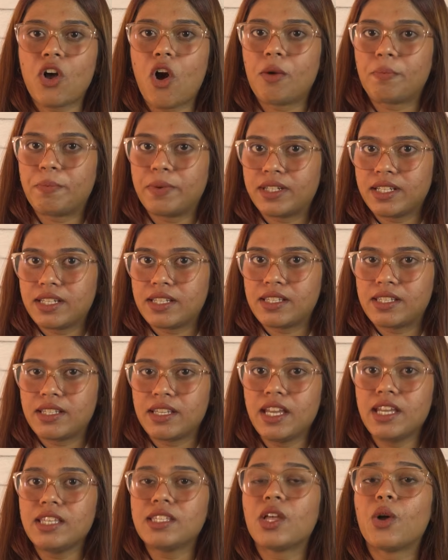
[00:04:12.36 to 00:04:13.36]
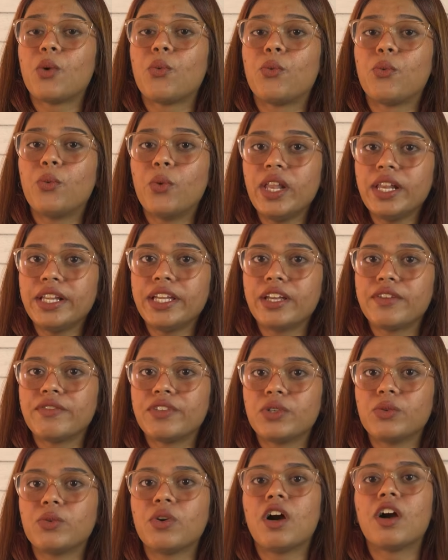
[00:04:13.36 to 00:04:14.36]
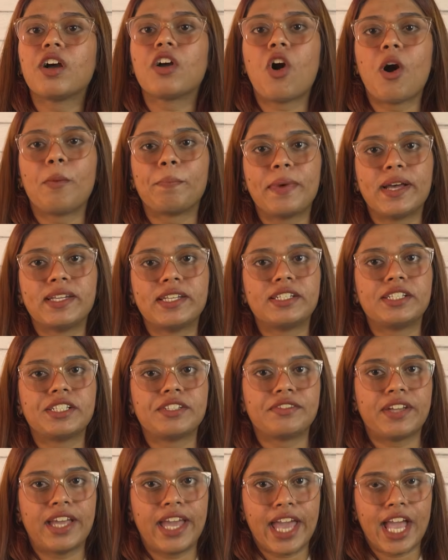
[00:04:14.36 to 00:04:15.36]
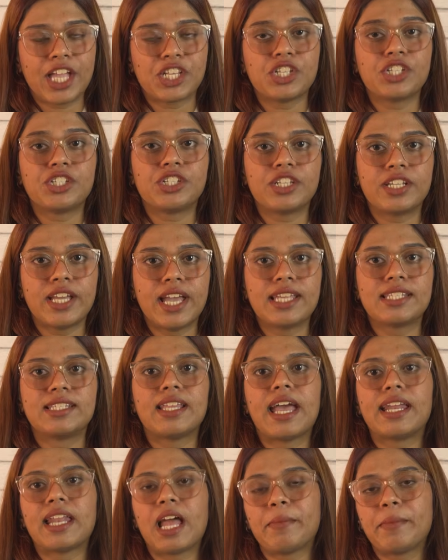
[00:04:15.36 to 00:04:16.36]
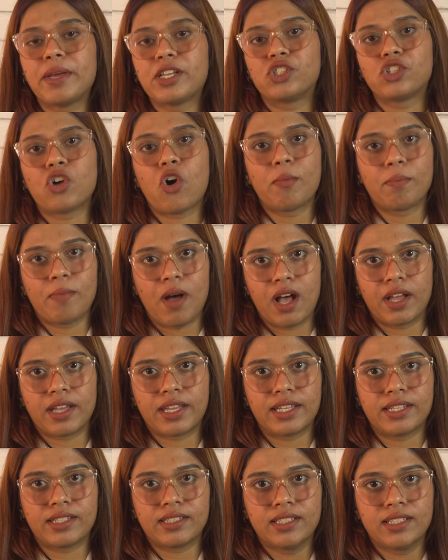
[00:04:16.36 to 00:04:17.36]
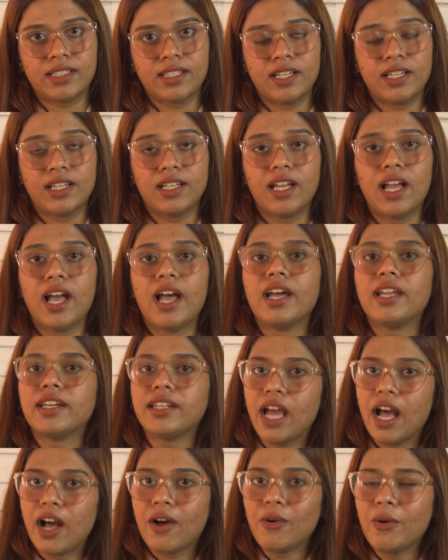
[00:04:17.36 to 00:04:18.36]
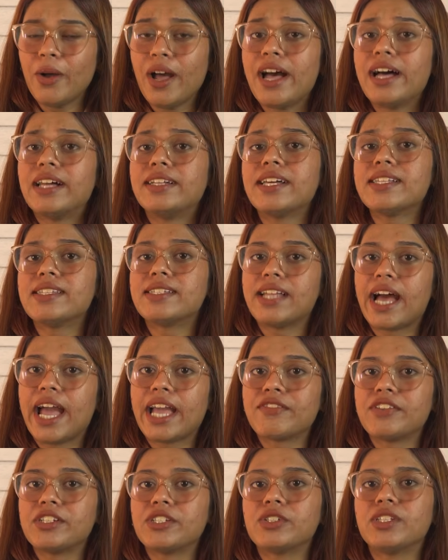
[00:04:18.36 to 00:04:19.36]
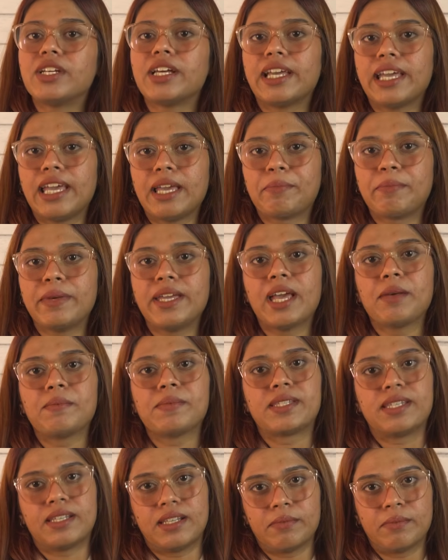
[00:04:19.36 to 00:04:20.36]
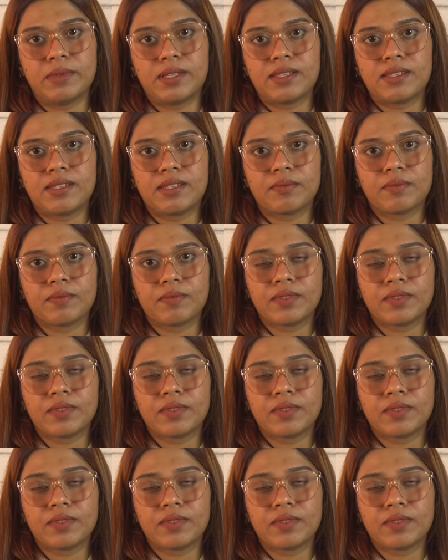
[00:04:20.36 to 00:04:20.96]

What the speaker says: competencies will give you a competitive edge in today's dynamic job market. Now, let's dive into the APM syllabus.